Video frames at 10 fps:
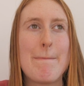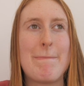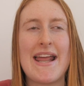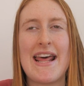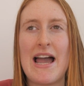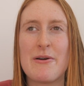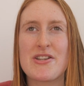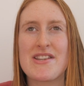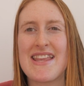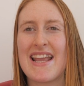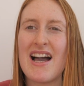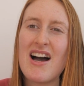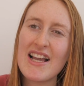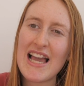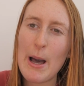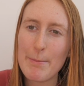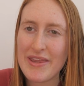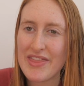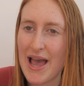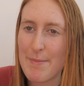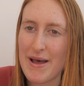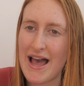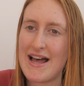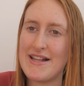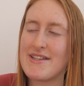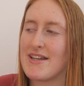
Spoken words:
But I was just like, oh, it can't be that bad.